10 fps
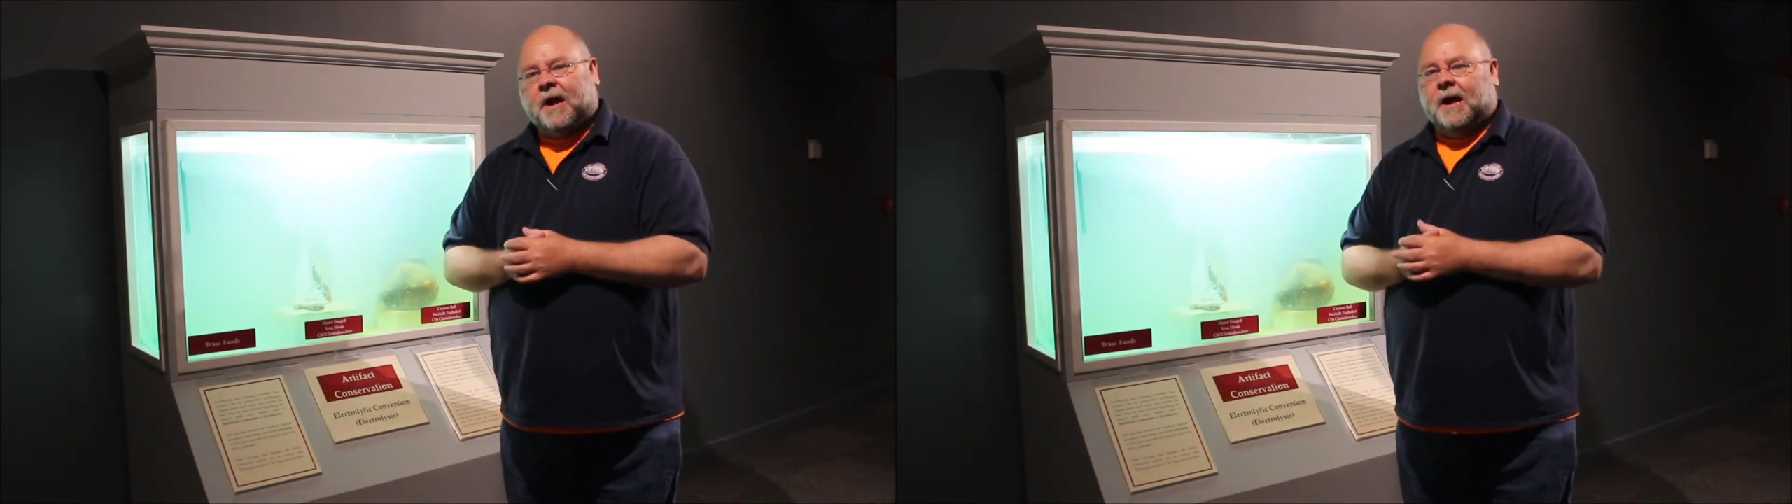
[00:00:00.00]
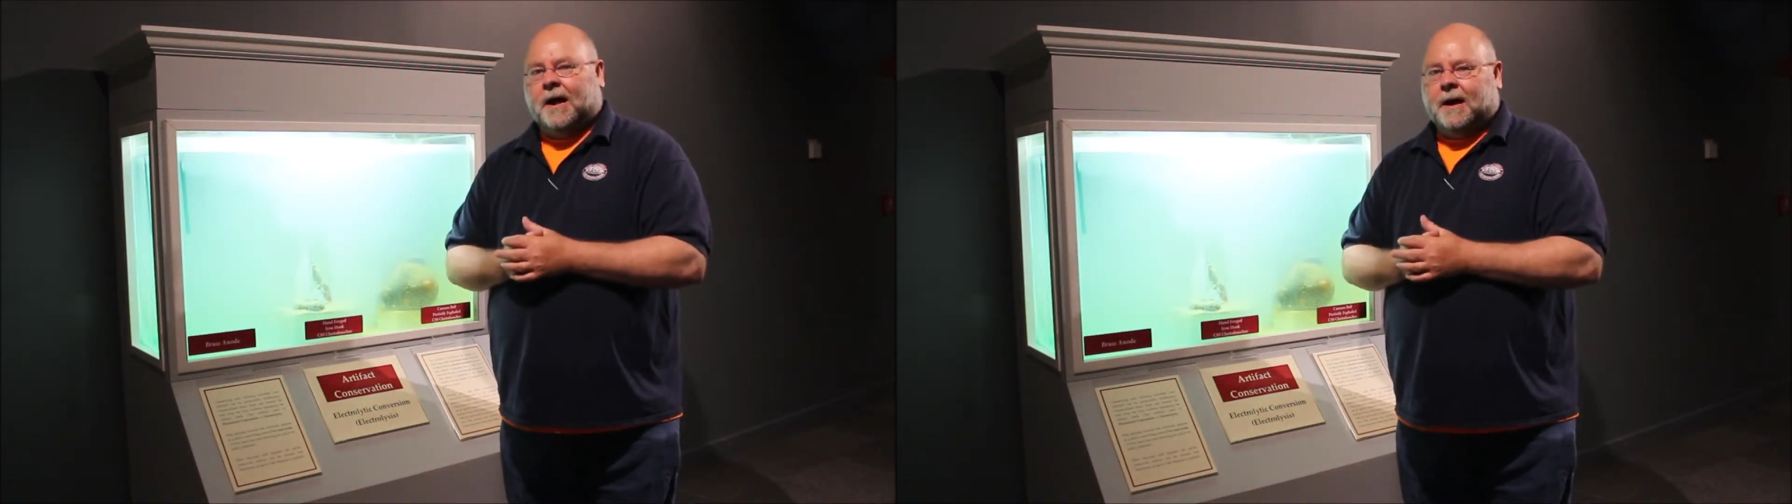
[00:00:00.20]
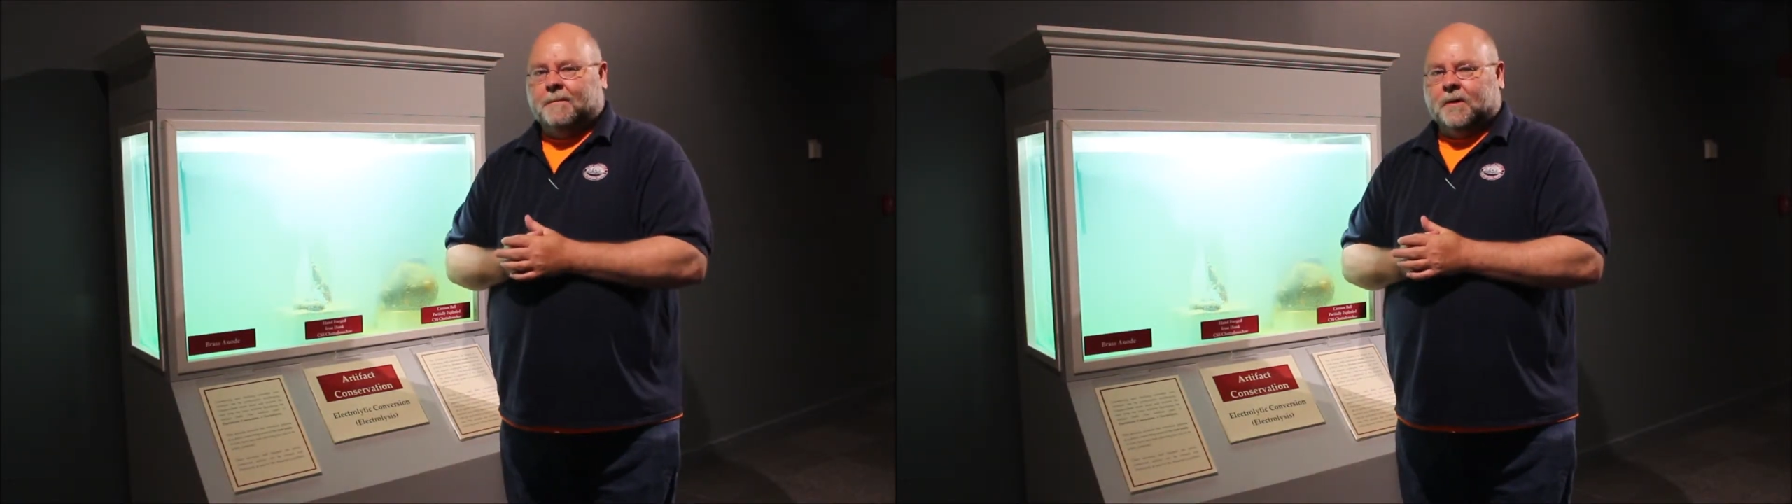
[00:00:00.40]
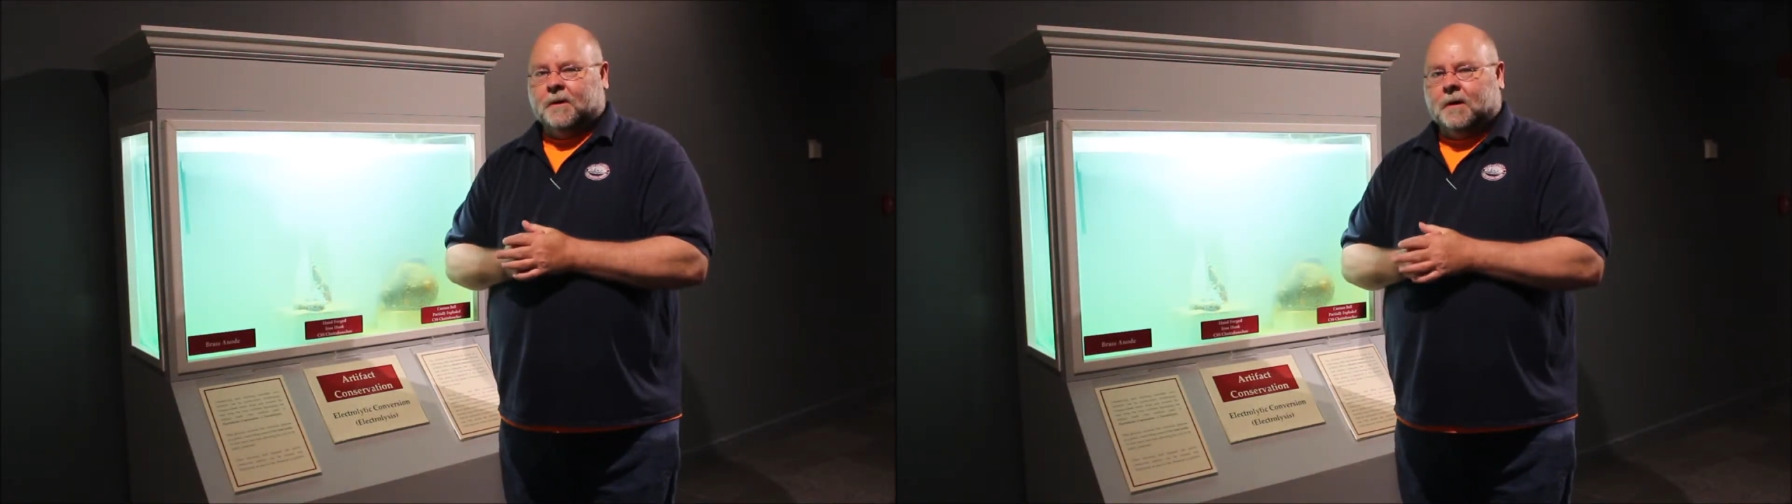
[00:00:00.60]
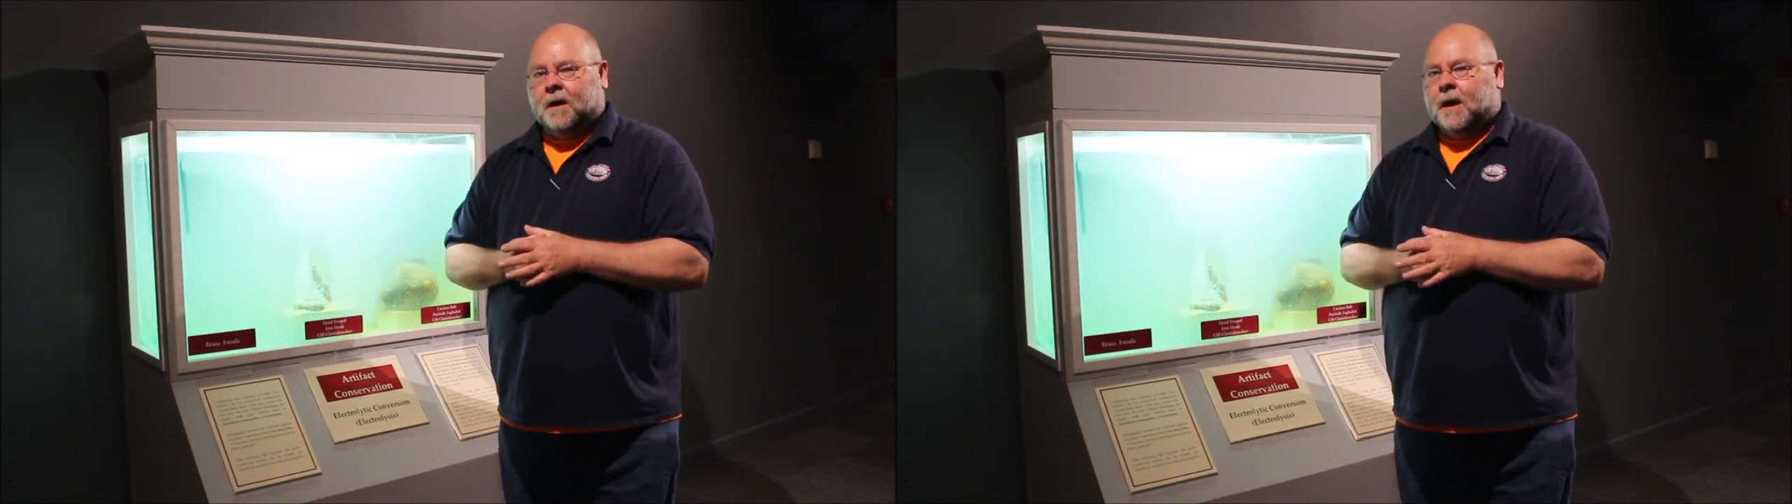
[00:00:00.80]

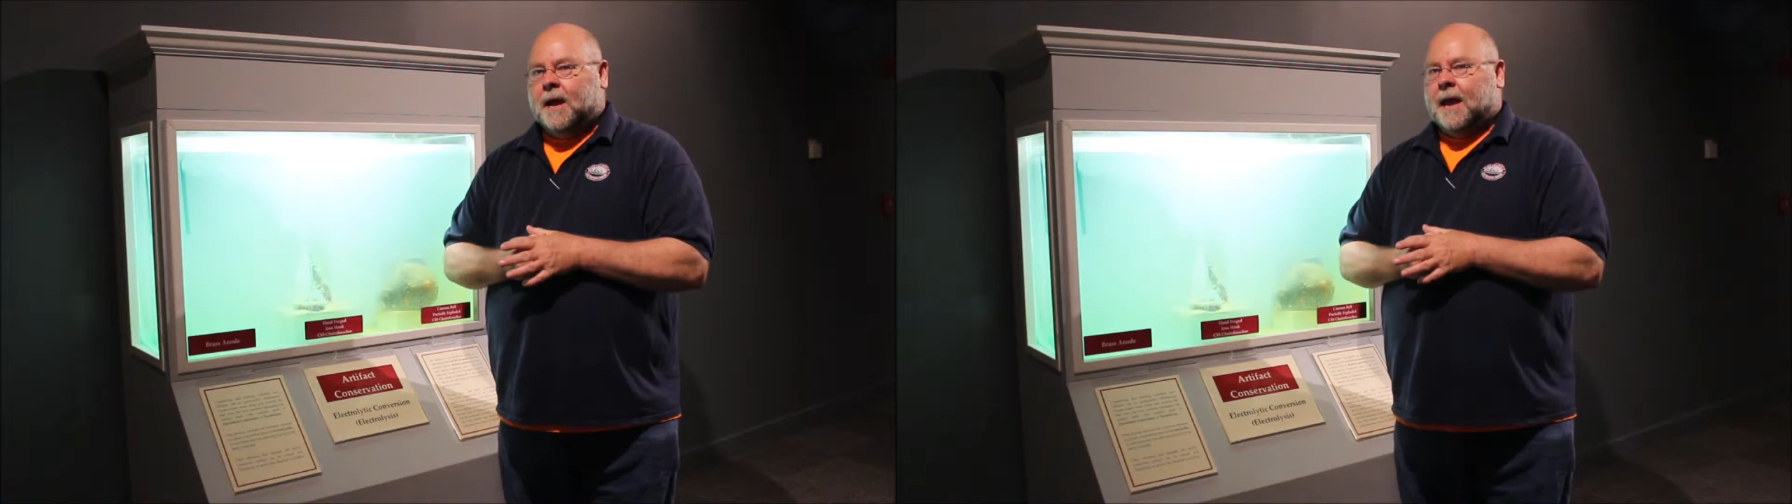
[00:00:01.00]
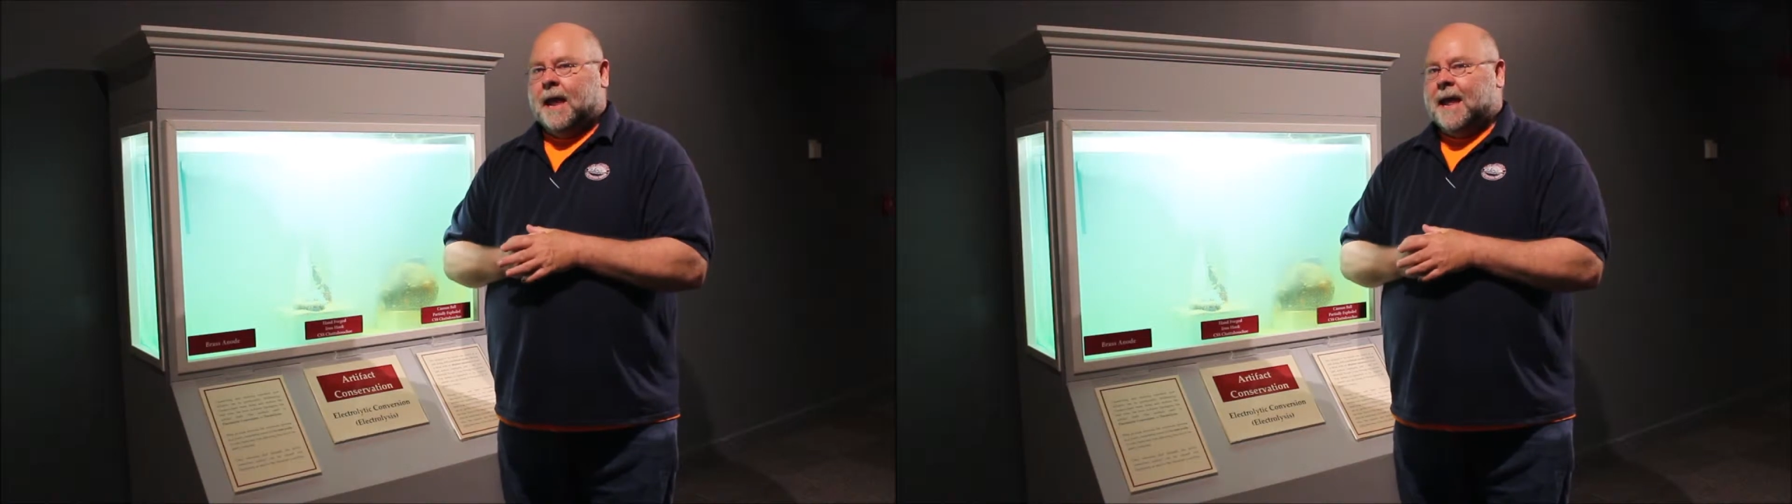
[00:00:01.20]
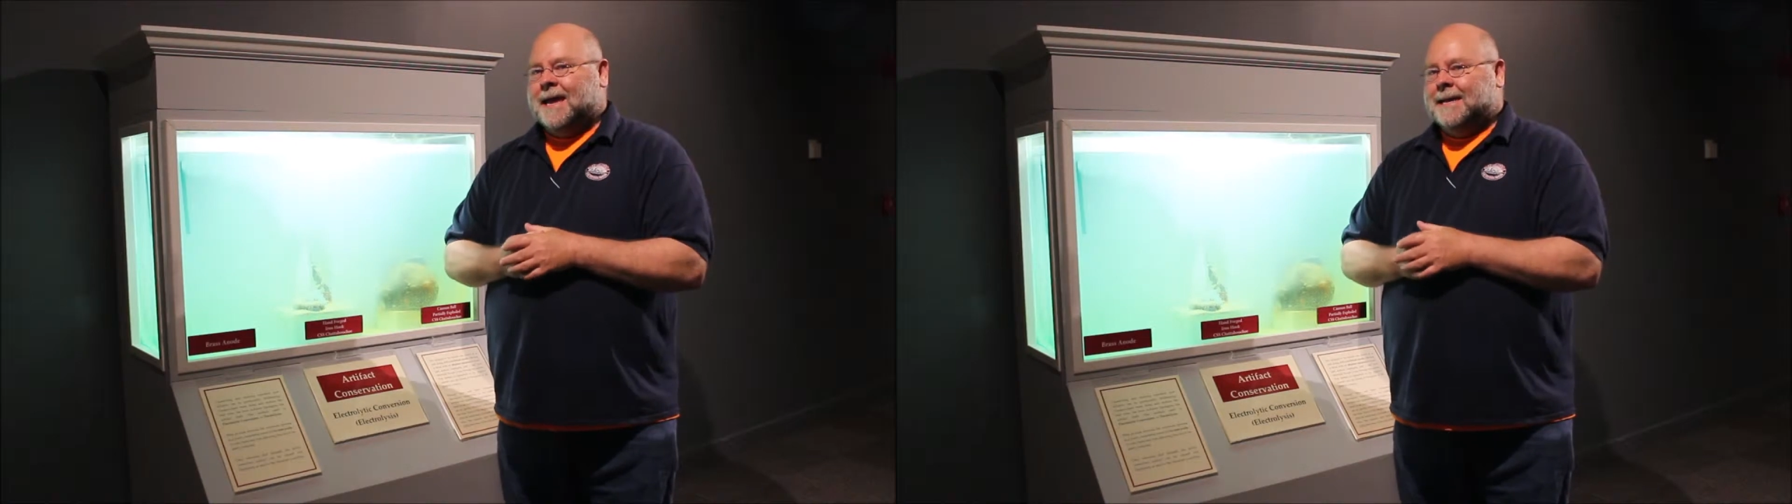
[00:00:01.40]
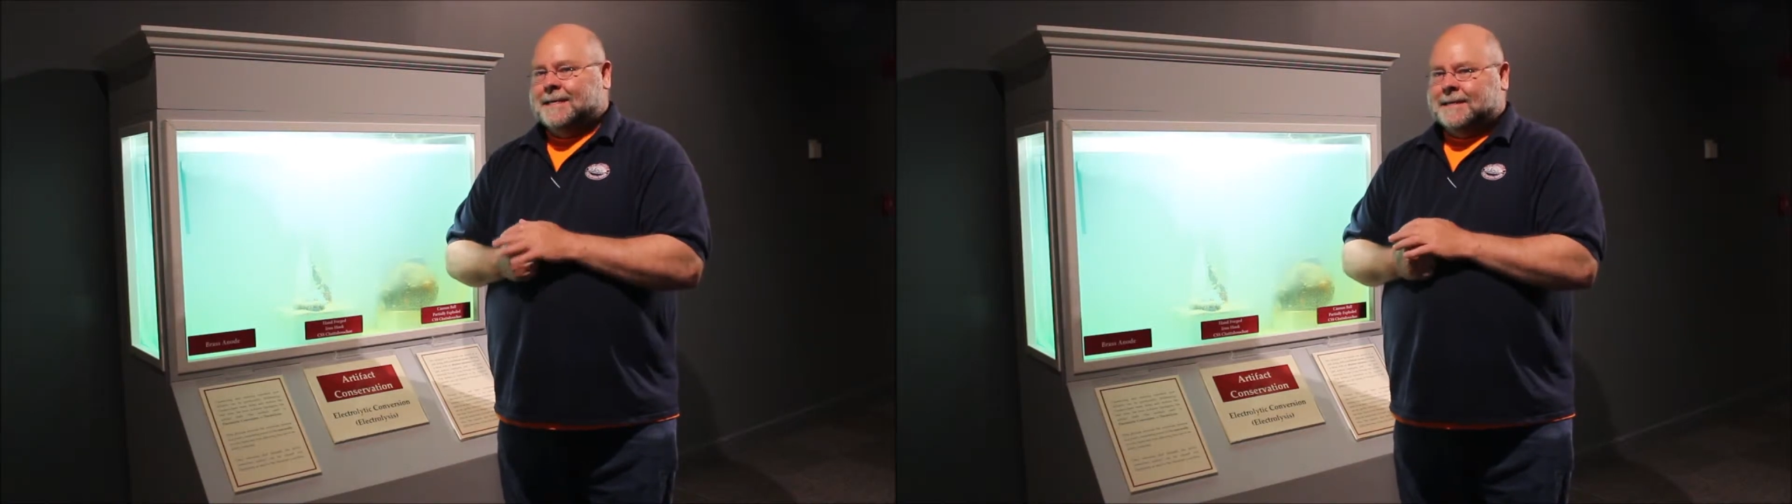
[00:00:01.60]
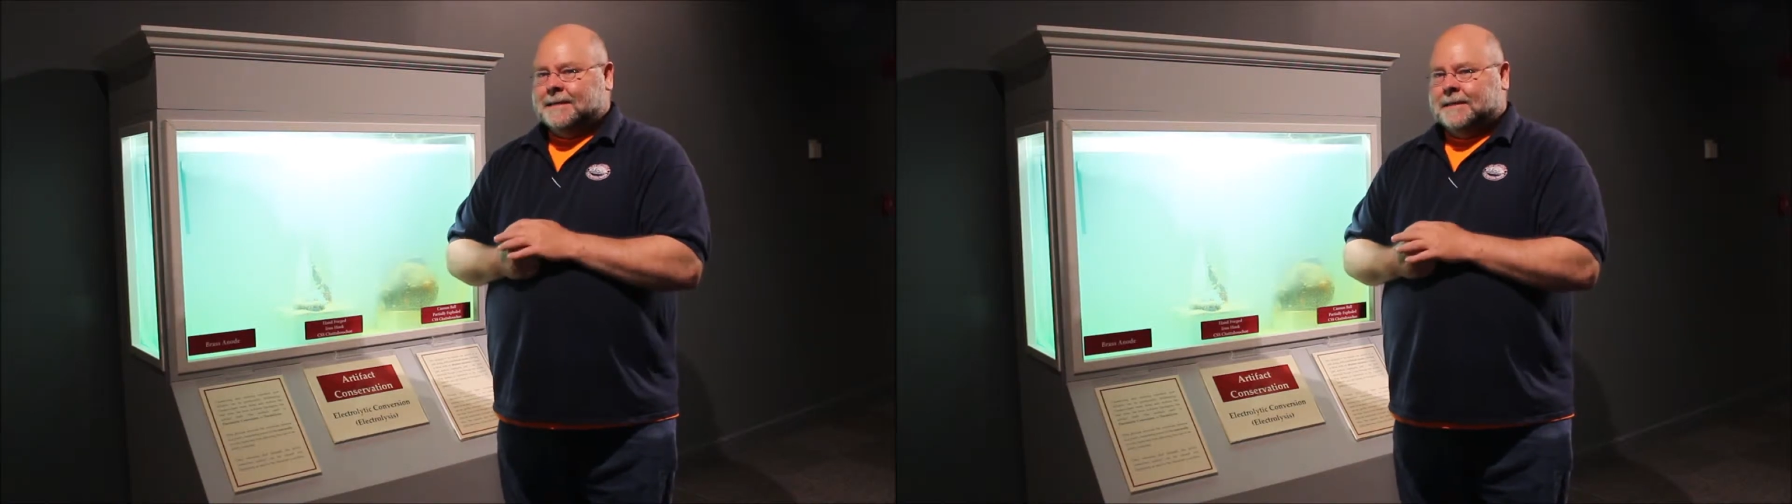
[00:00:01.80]
copper
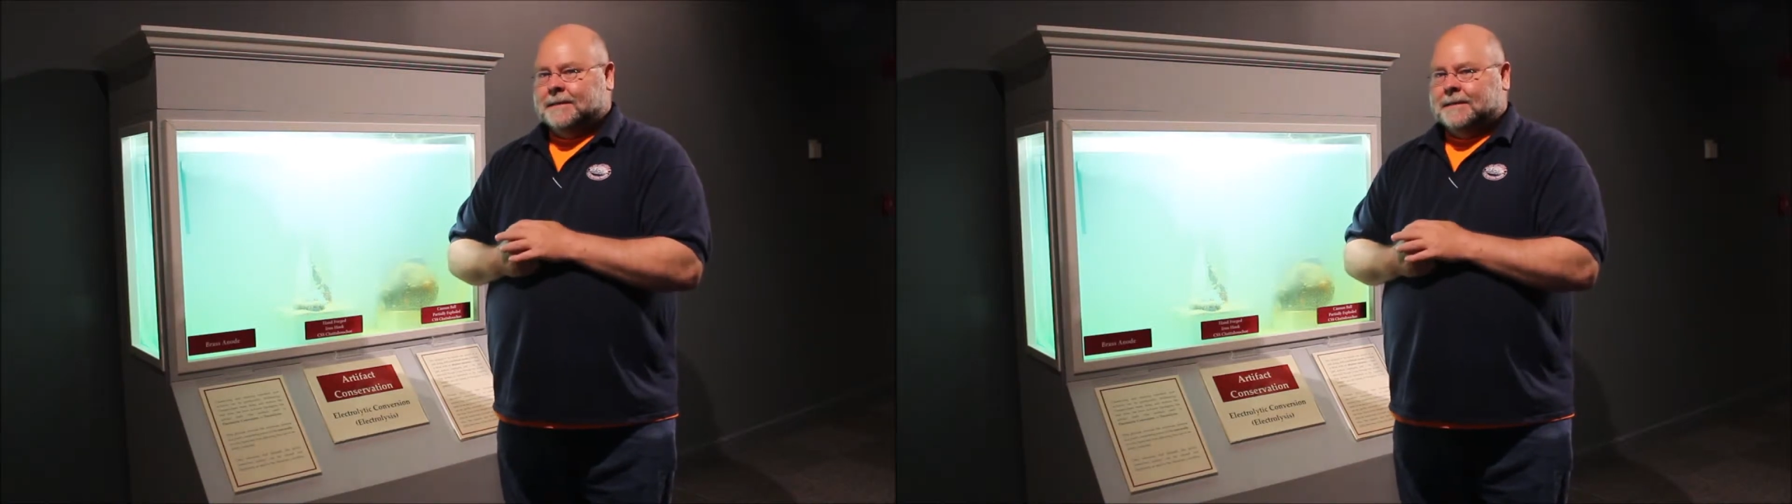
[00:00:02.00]
and